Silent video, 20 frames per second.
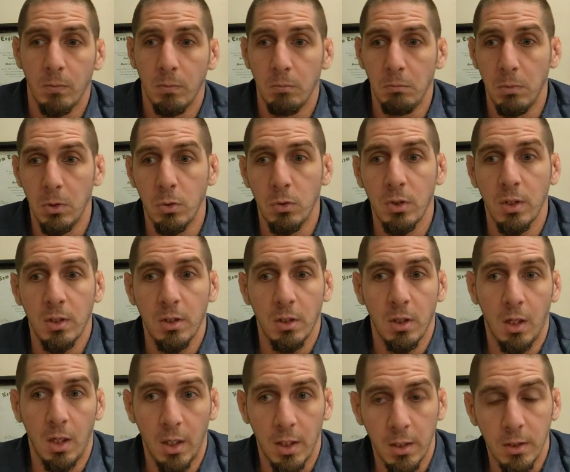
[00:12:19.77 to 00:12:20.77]
music,
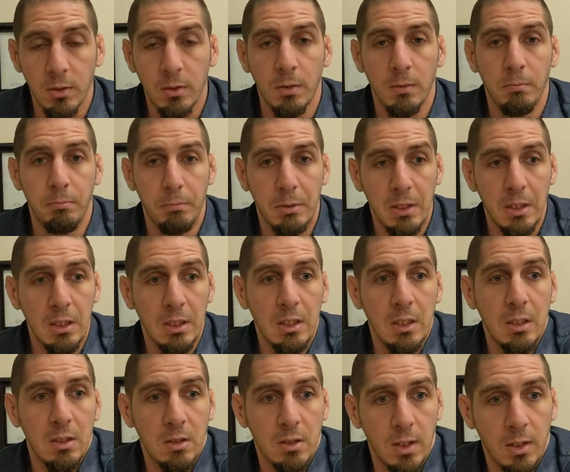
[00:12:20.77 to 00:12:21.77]
art,
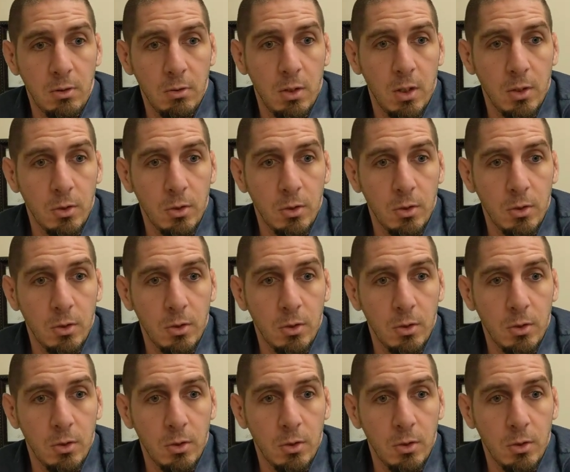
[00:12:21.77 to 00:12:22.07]
PE, etc.